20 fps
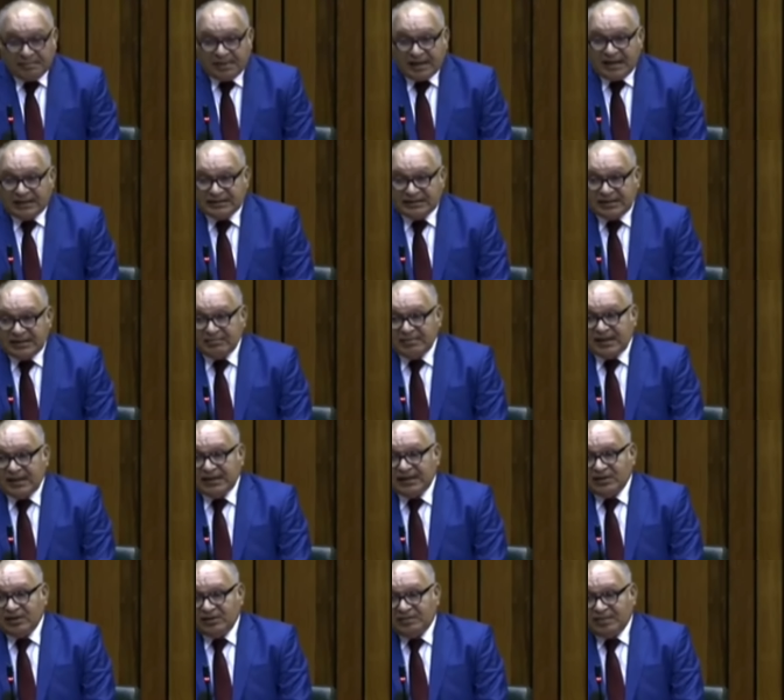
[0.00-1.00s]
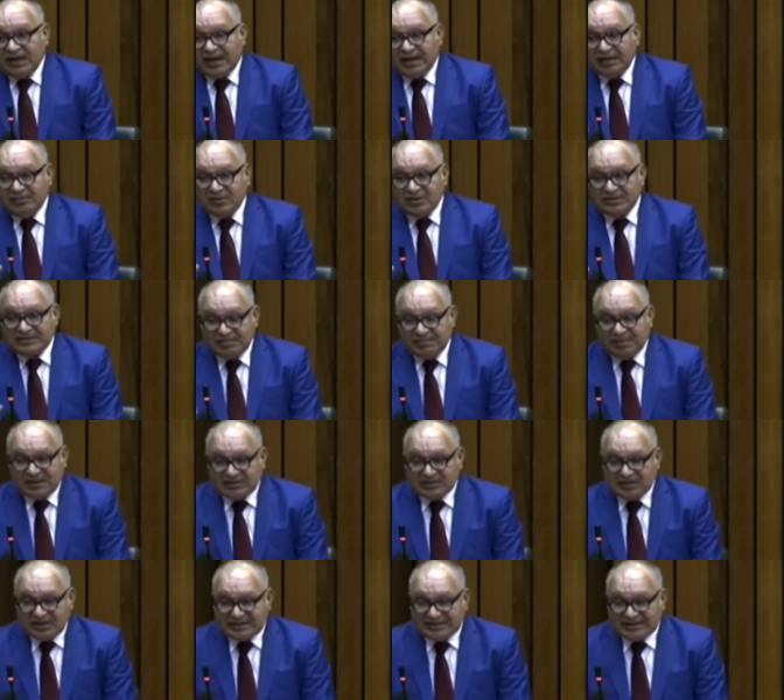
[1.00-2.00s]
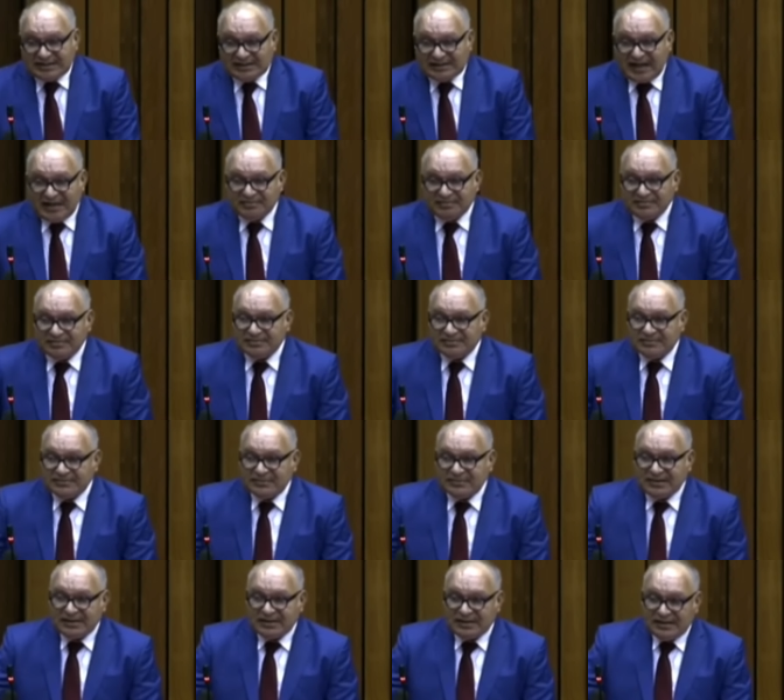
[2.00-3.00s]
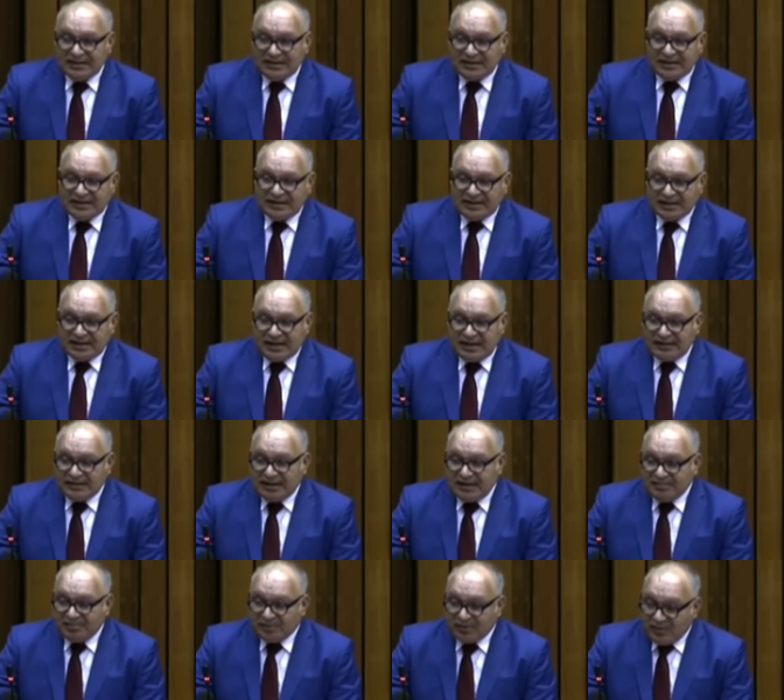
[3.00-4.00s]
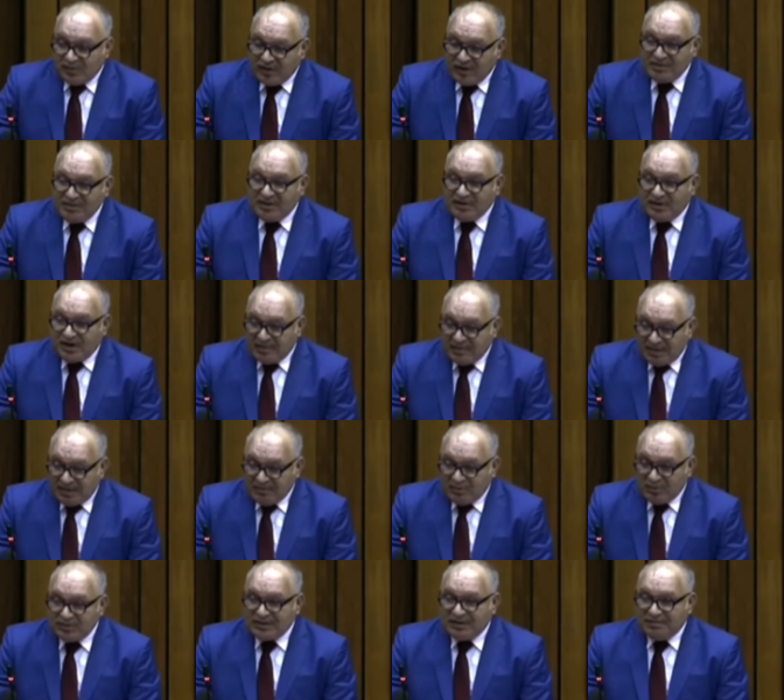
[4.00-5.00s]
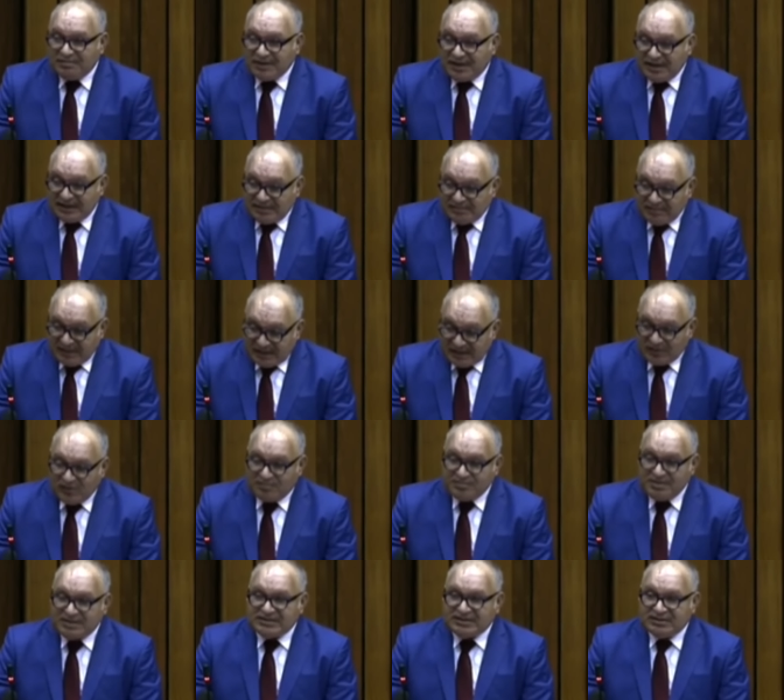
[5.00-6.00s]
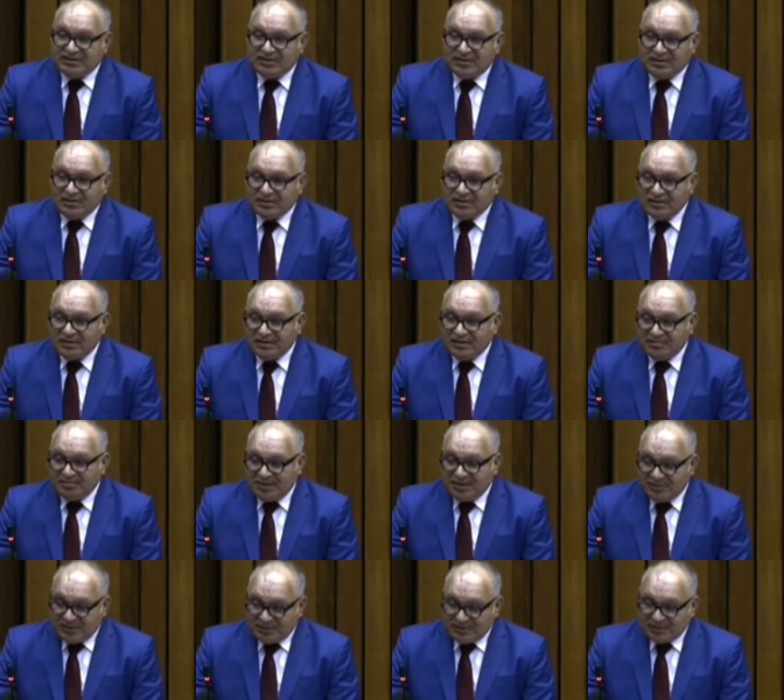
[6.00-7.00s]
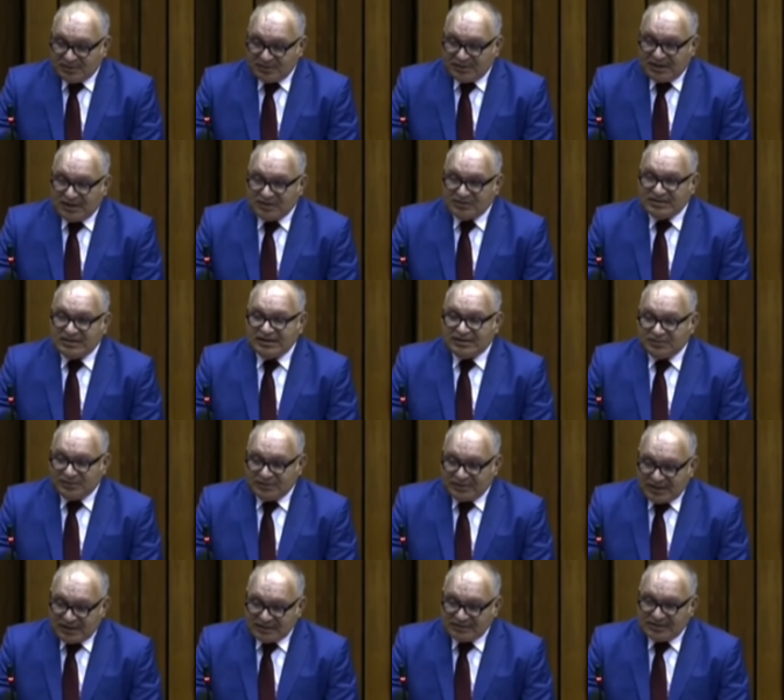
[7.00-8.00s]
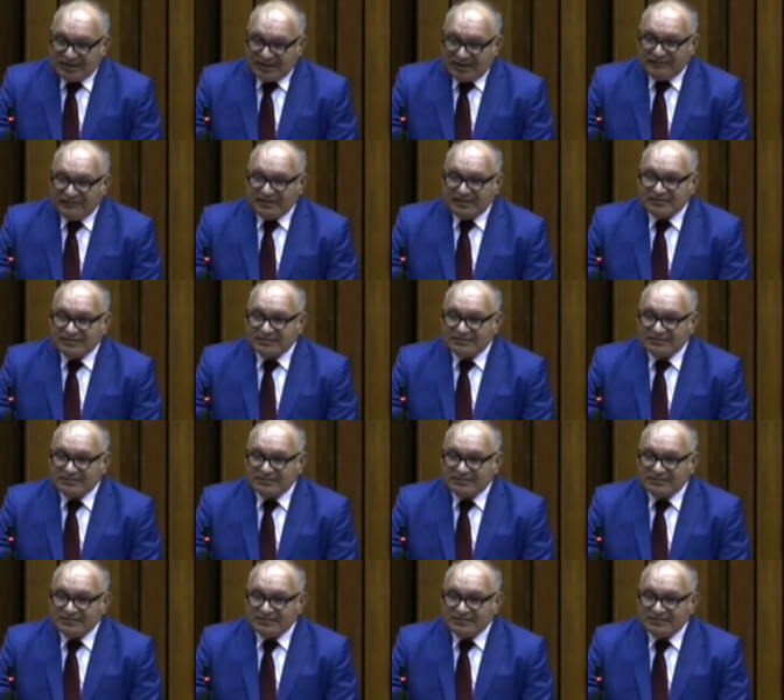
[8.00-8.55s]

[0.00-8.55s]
plenty money only pakai lo surplus lo di time. Kan program ino kamabut na plenty money go missing lo between 2000 and 2011.